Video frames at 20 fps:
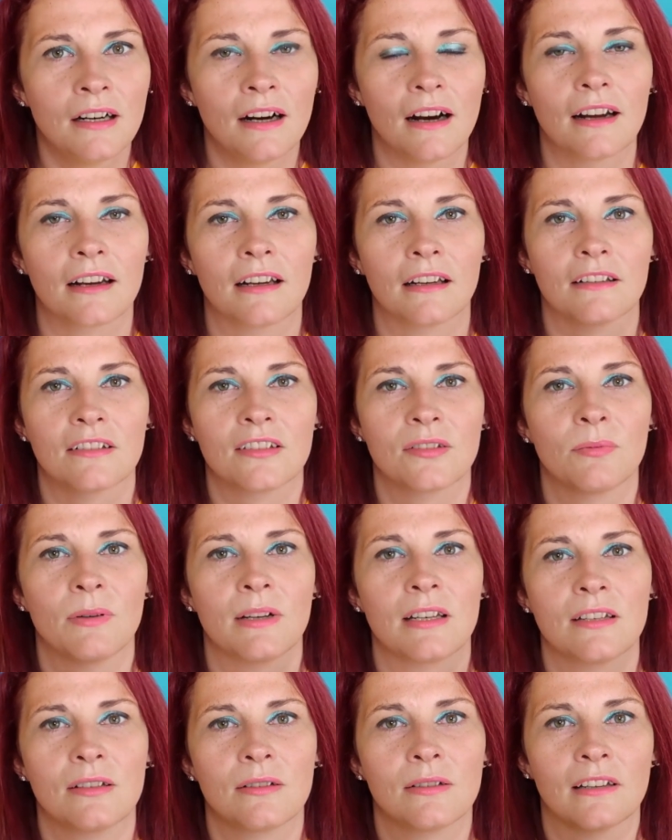I kind of
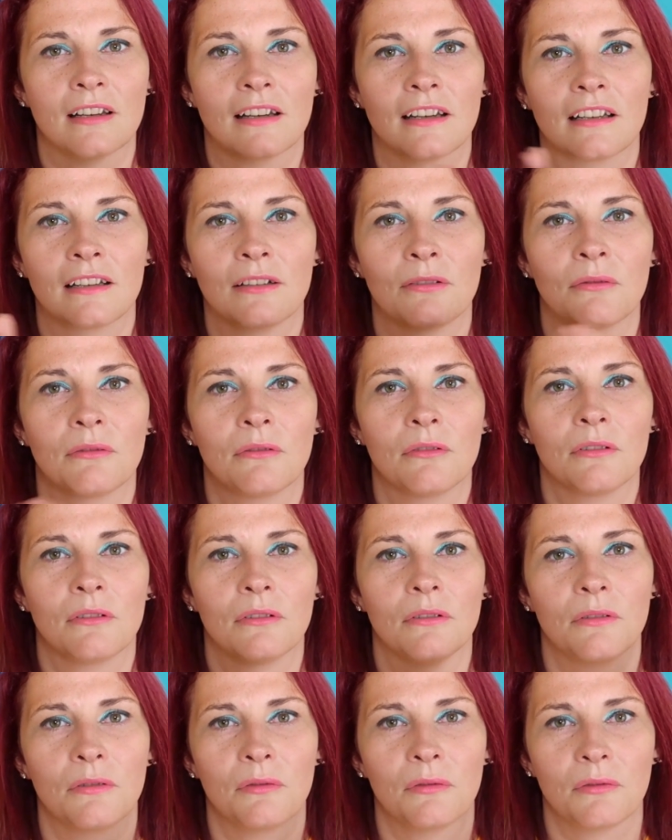switch like
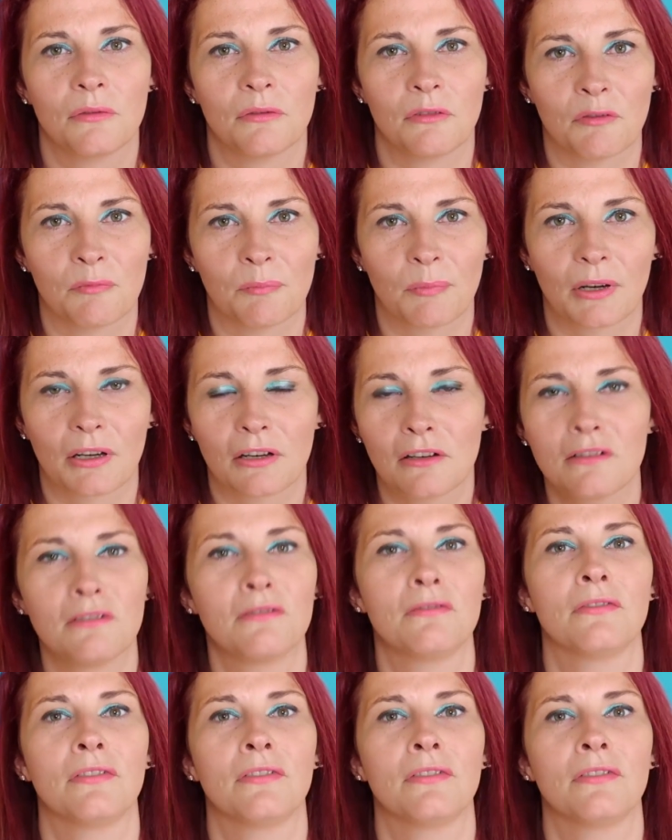with both,